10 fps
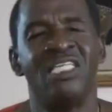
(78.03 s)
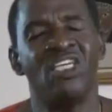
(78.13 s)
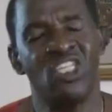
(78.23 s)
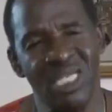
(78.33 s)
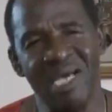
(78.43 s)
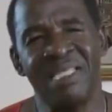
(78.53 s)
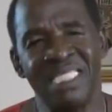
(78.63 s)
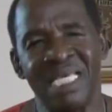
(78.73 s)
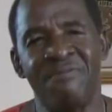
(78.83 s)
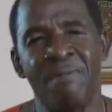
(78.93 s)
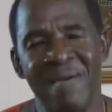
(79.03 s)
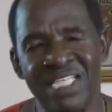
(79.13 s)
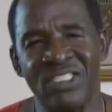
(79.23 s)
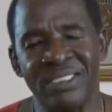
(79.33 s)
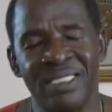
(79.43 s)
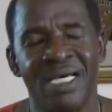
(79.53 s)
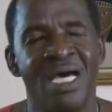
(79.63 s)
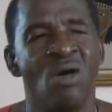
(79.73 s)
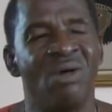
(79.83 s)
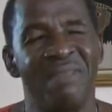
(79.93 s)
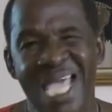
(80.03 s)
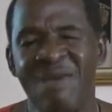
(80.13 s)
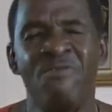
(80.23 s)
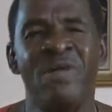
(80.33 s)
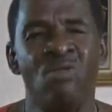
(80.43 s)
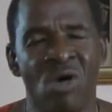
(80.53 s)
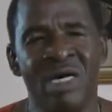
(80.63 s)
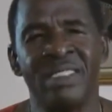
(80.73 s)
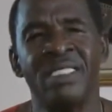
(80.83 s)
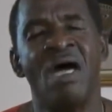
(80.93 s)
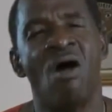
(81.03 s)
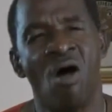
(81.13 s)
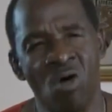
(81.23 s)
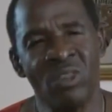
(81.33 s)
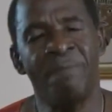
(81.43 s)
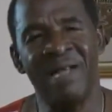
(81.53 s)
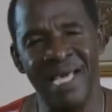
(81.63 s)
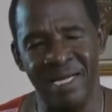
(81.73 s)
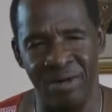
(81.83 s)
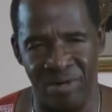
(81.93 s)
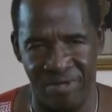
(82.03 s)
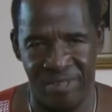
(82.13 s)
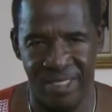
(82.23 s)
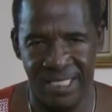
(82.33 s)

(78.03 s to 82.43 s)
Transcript: to share this information with everyone on the planet Earth.